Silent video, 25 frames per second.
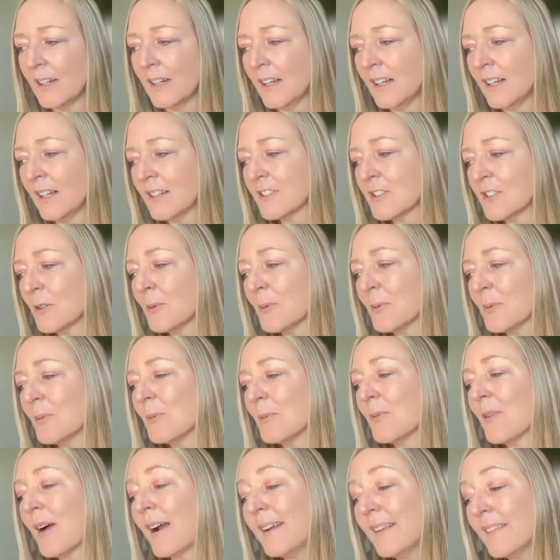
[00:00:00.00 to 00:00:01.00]
So
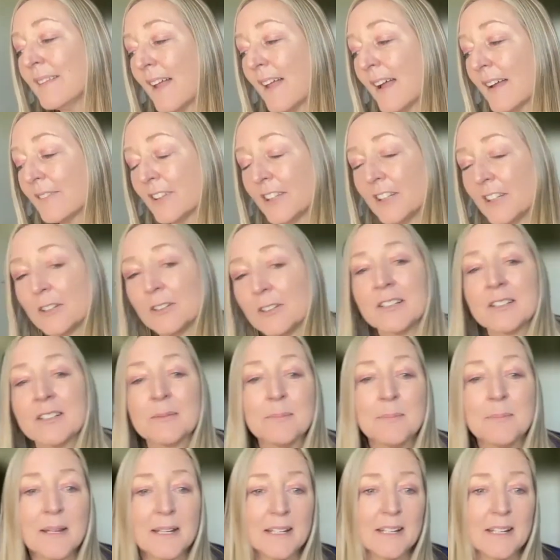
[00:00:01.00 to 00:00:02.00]
right livelihood is
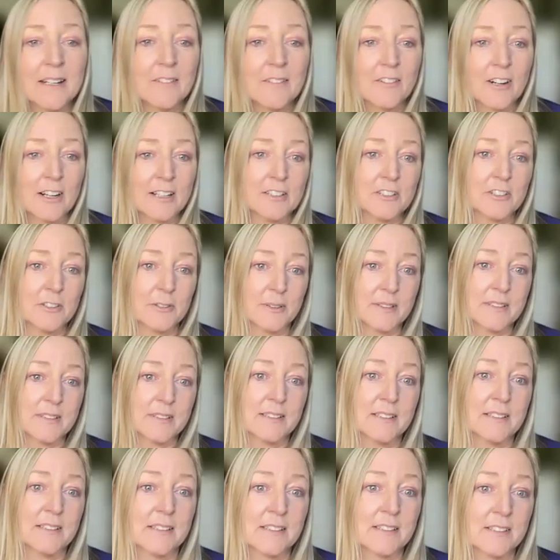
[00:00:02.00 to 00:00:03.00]
making right
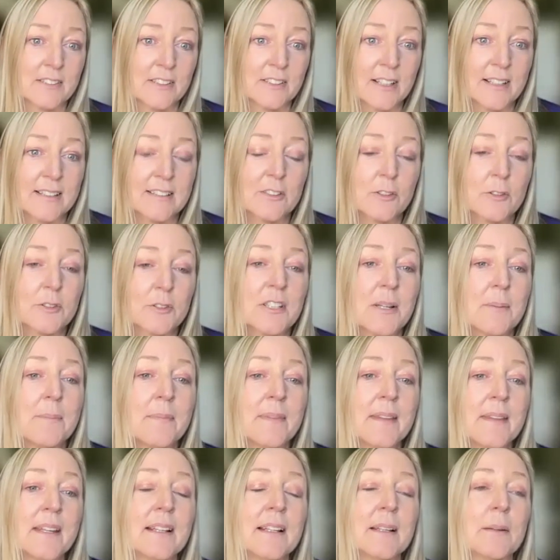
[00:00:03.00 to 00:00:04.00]
choices, right? So
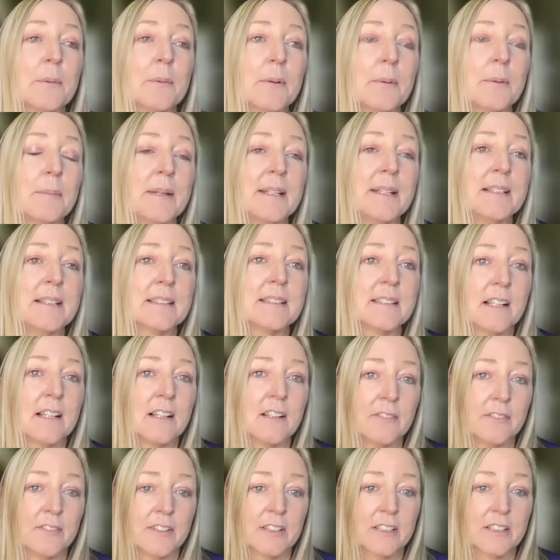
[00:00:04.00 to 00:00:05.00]
something that would be
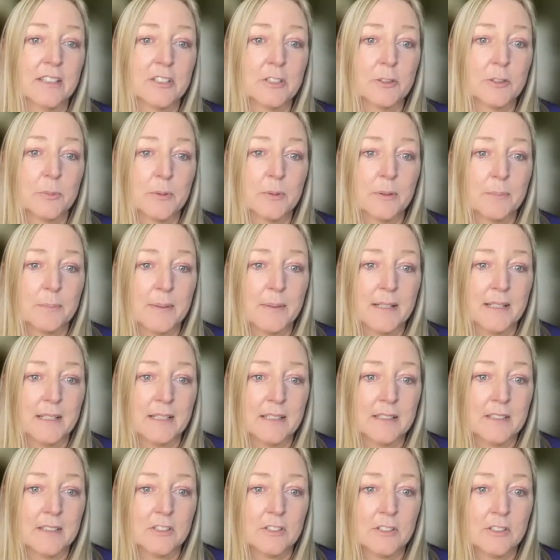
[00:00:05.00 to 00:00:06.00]
selfish would
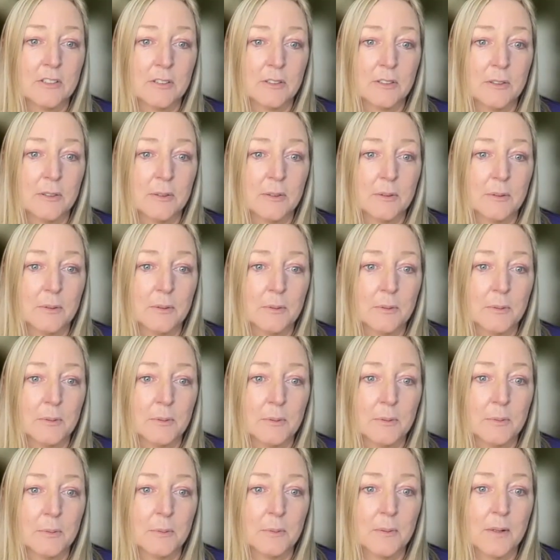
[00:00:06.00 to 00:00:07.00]
be
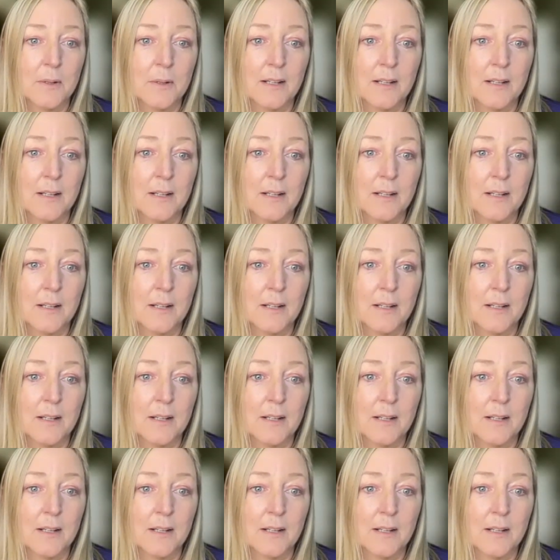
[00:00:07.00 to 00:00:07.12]
to